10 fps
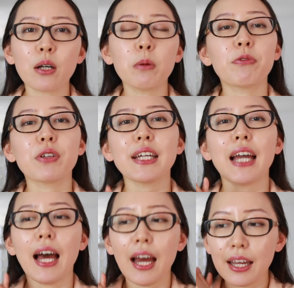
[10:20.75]

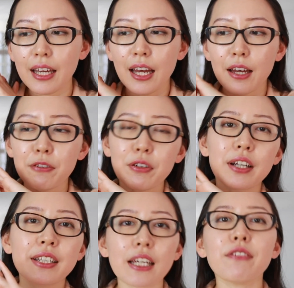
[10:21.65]
Hopefully I
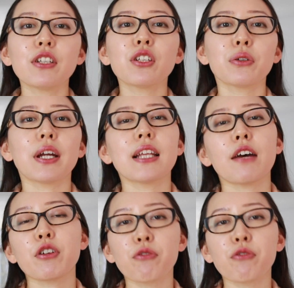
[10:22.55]
have given you enough